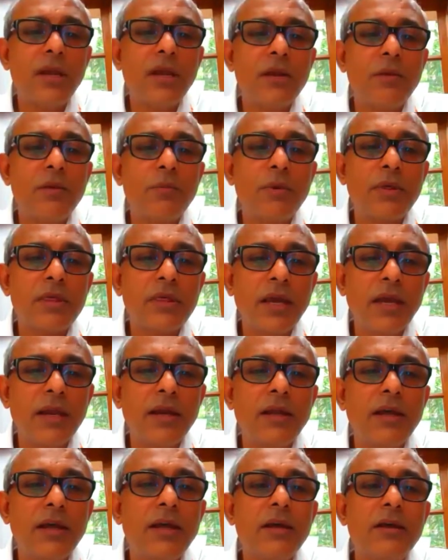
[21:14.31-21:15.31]
eight
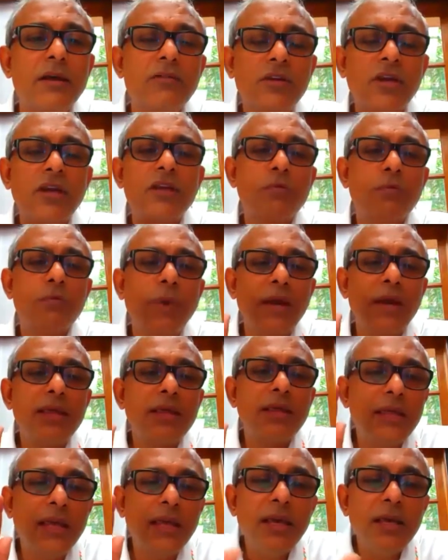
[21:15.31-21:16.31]
percent just by
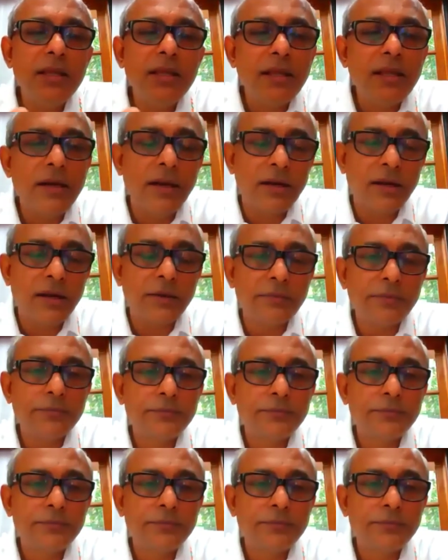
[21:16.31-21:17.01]
seeing the data.